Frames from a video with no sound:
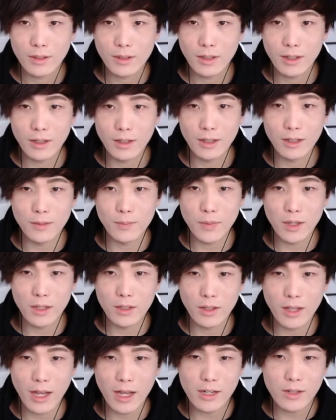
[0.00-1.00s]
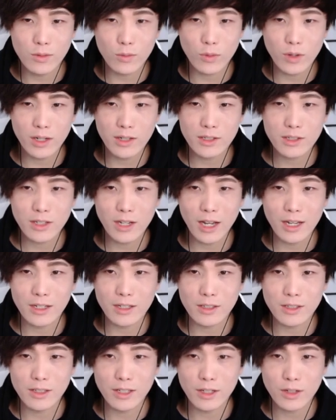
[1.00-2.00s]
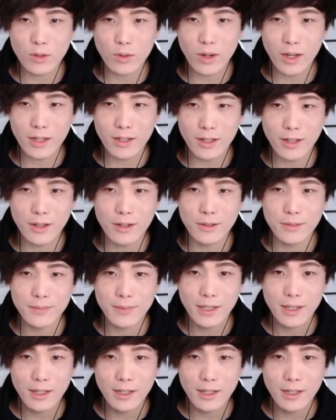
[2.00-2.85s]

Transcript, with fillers: Um, Elden Ring's kind of sick right now.